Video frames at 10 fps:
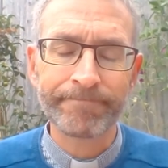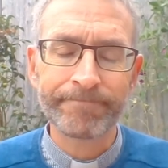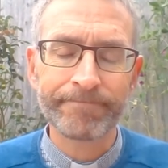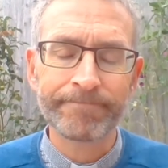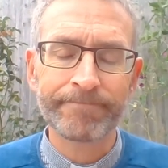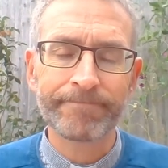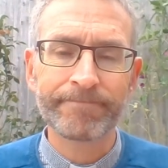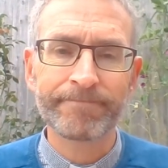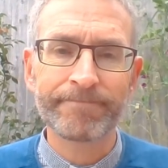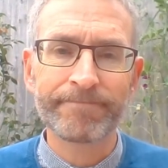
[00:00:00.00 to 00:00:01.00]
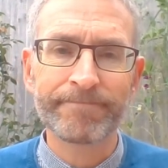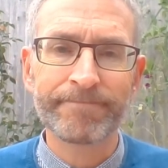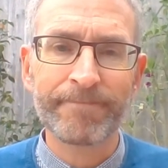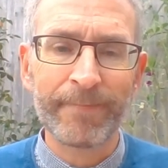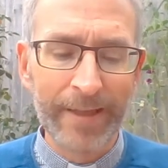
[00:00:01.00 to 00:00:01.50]

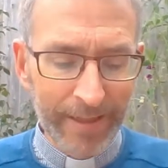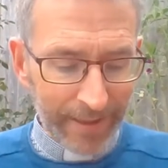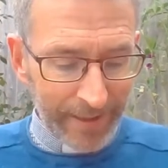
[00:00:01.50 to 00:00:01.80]
[no speech]